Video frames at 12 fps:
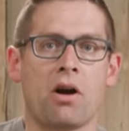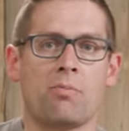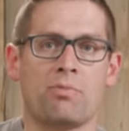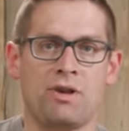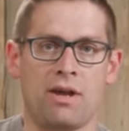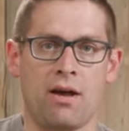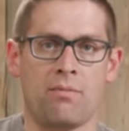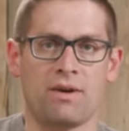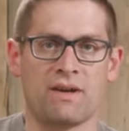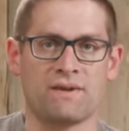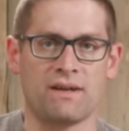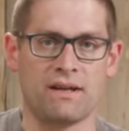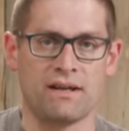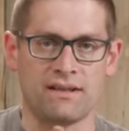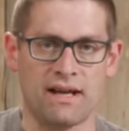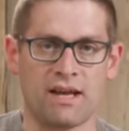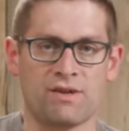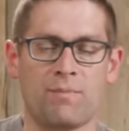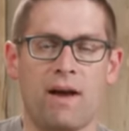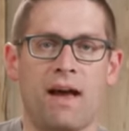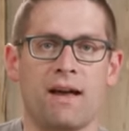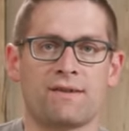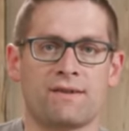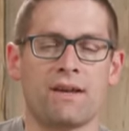RPM because I did a test
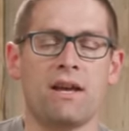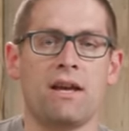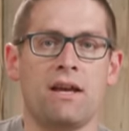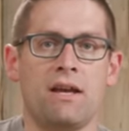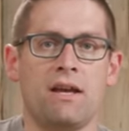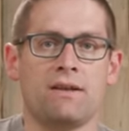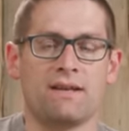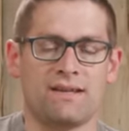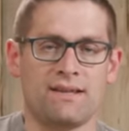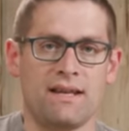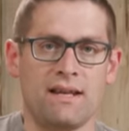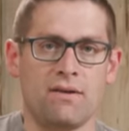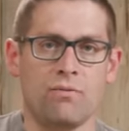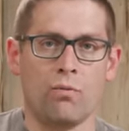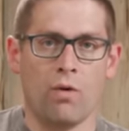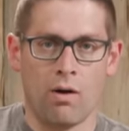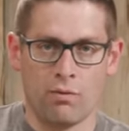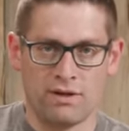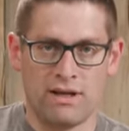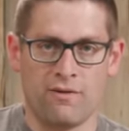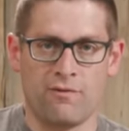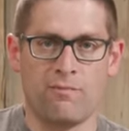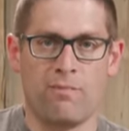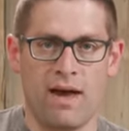pass to see what would
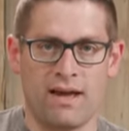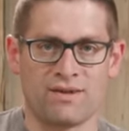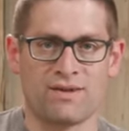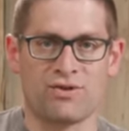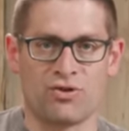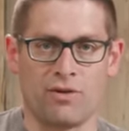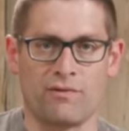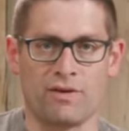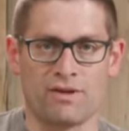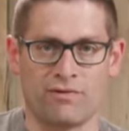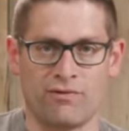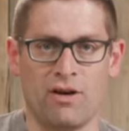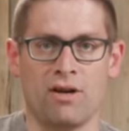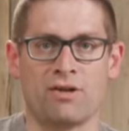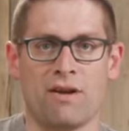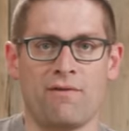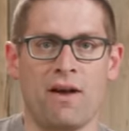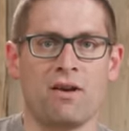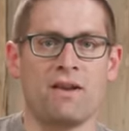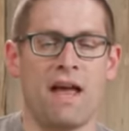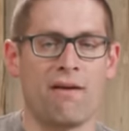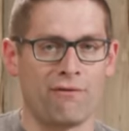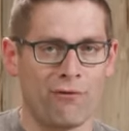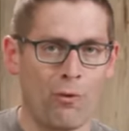give best surface finish. I found in
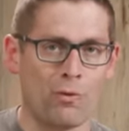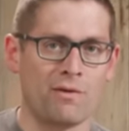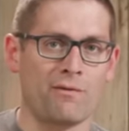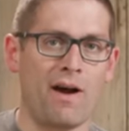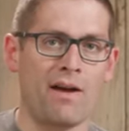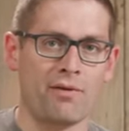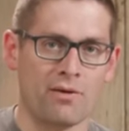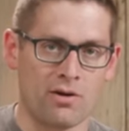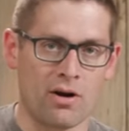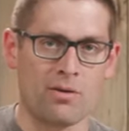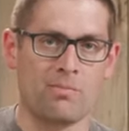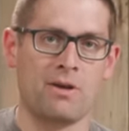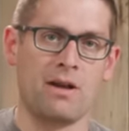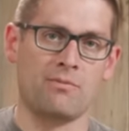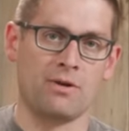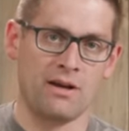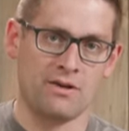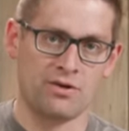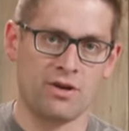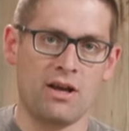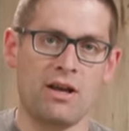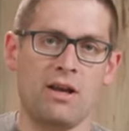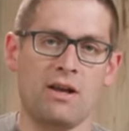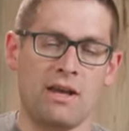that 400 to 500 RPM range
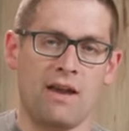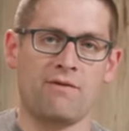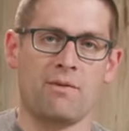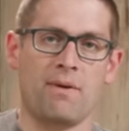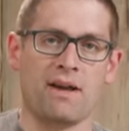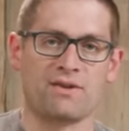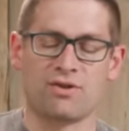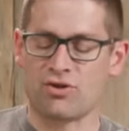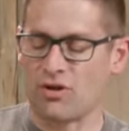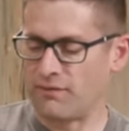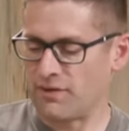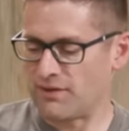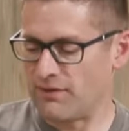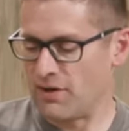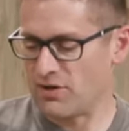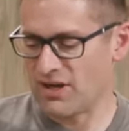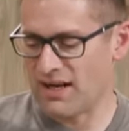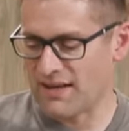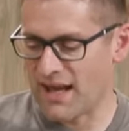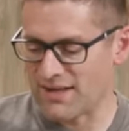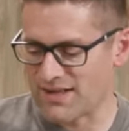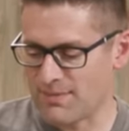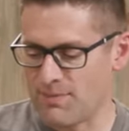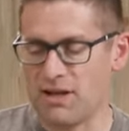gave the best surface finish, and at that
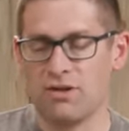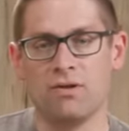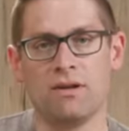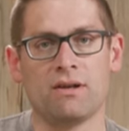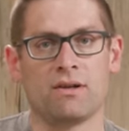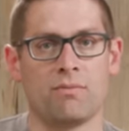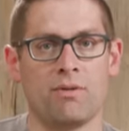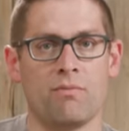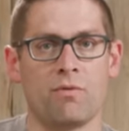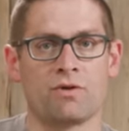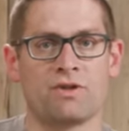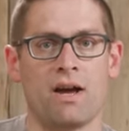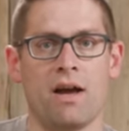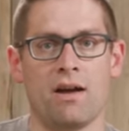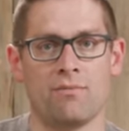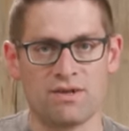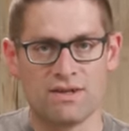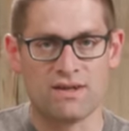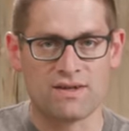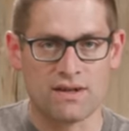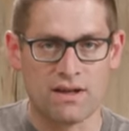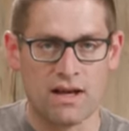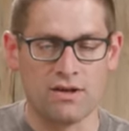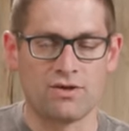speed you need a little bit more time to
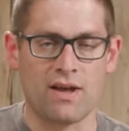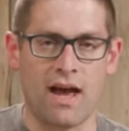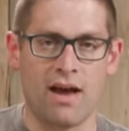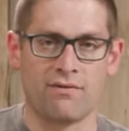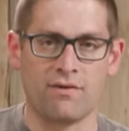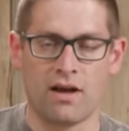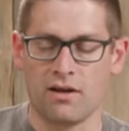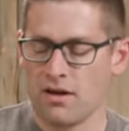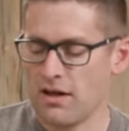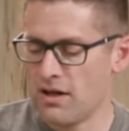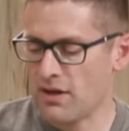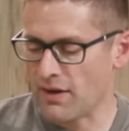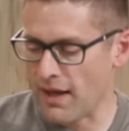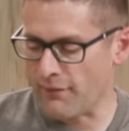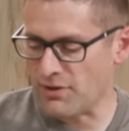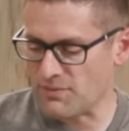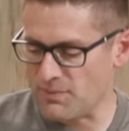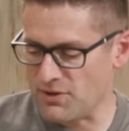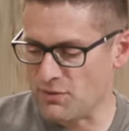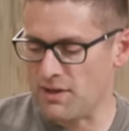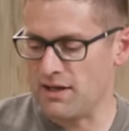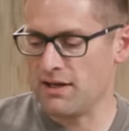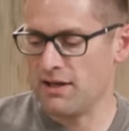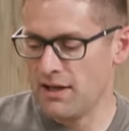disengage the half nut levers
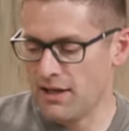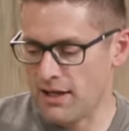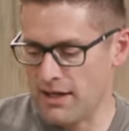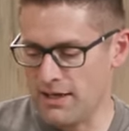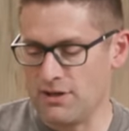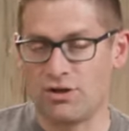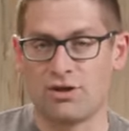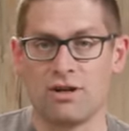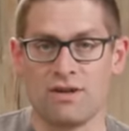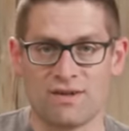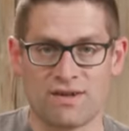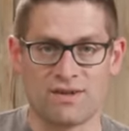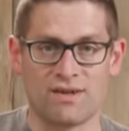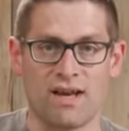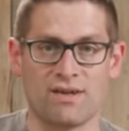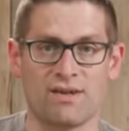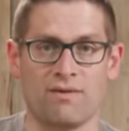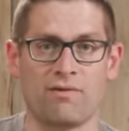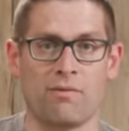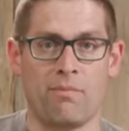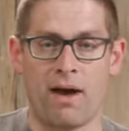between each successive